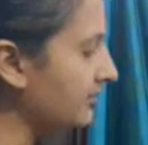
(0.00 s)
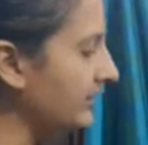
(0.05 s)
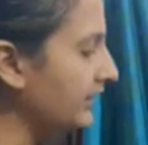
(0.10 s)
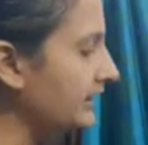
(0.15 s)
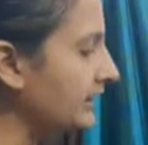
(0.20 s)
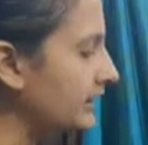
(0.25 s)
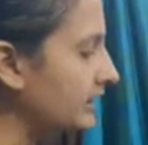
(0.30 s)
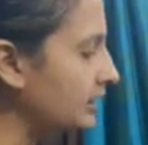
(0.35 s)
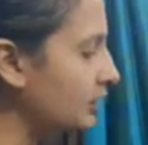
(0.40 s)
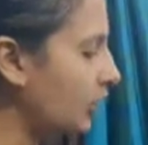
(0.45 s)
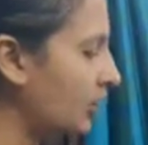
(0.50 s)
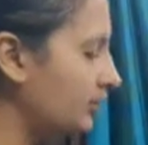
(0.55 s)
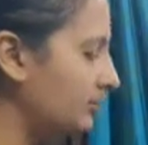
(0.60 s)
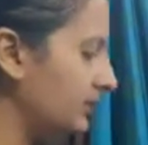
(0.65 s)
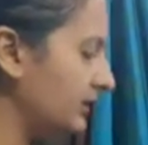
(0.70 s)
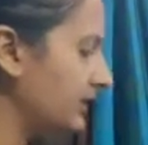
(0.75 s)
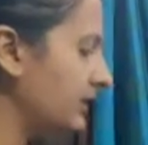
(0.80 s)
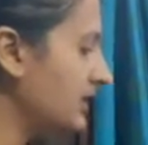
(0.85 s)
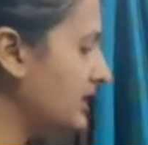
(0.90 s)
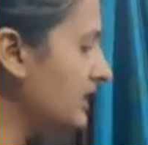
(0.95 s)
any
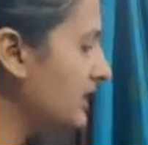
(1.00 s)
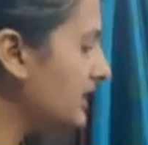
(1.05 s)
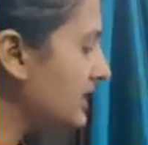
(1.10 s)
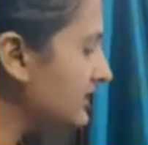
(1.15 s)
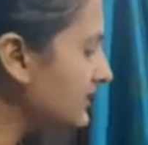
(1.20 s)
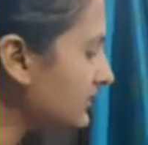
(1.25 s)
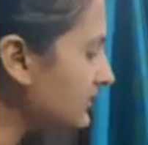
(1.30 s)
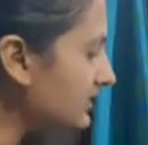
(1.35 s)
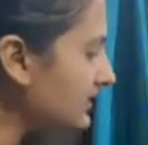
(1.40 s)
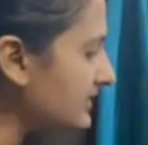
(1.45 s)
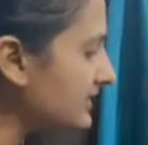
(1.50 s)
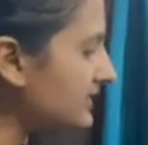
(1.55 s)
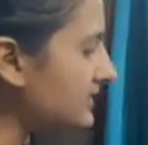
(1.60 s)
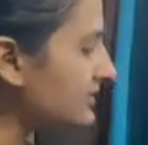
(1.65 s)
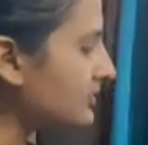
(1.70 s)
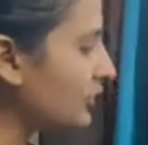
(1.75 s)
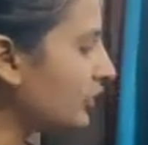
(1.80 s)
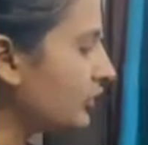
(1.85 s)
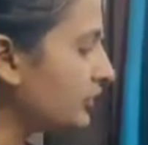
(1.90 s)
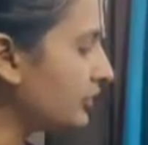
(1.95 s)
common. So this is
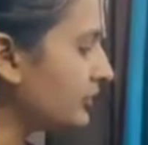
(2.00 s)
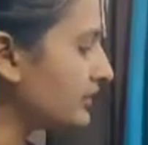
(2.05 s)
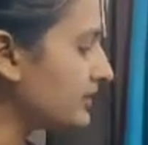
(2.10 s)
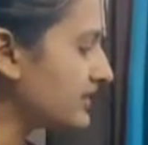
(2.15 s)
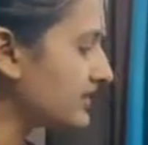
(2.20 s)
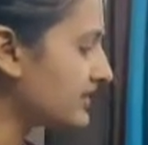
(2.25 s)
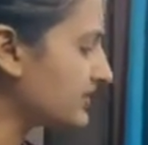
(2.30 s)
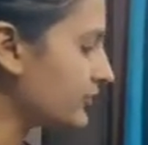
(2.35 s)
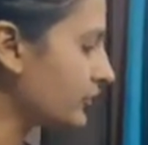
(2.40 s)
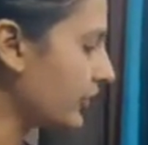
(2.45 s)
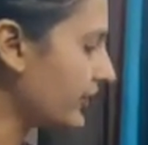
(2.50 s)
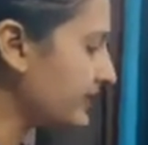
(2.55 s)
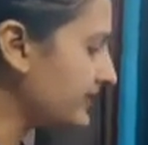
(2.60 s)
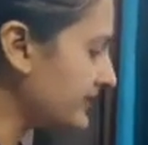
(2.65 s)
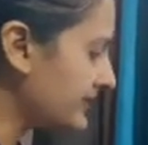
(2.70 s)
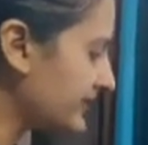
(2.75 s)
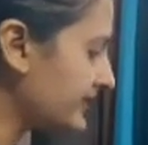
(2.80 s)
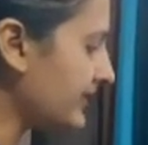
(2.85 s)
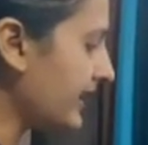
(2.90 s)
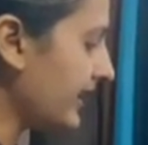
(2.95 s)
called your disjoint
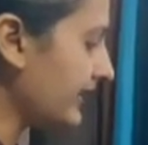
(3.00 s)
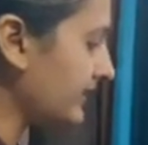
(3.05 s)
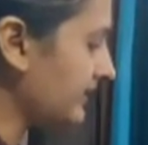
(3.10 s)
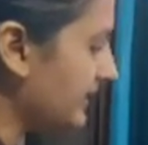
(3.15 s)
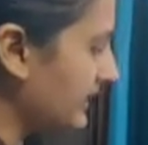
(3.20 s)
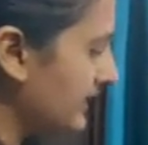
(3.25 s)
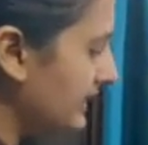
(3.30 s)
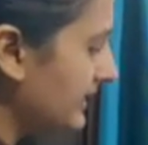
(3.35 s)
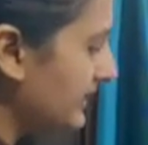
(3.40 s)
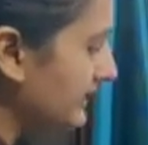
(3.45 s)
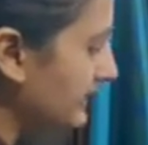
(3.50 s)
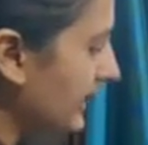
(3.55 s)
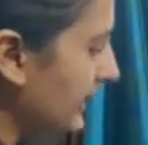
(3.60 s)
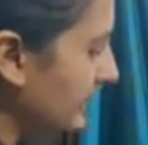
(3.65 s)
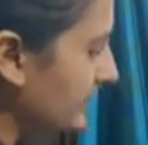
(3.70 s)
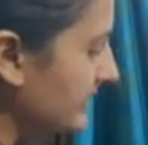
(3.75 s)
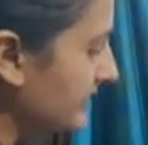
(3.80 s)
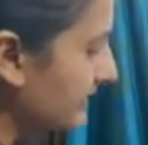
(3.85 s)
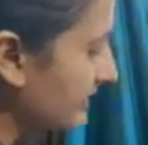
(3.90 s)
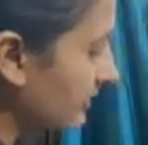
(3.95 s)
set.
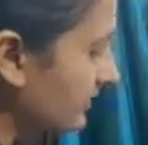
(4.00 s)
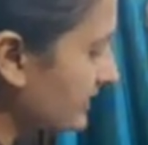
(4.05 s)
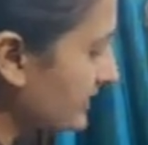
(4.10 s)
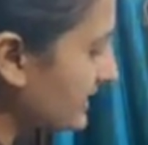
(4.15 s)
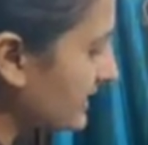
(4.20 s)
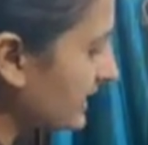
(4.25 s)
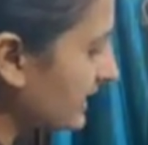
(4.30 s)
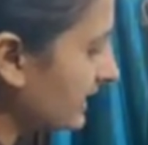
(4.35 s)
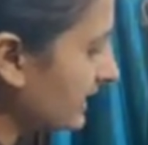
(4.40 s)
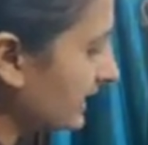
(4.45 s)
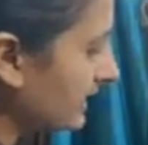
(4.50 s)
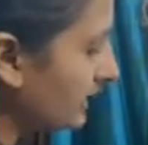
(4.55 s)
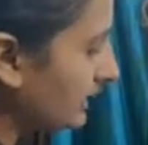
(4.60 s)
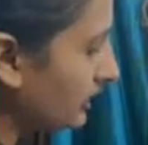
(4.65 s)
Then is your single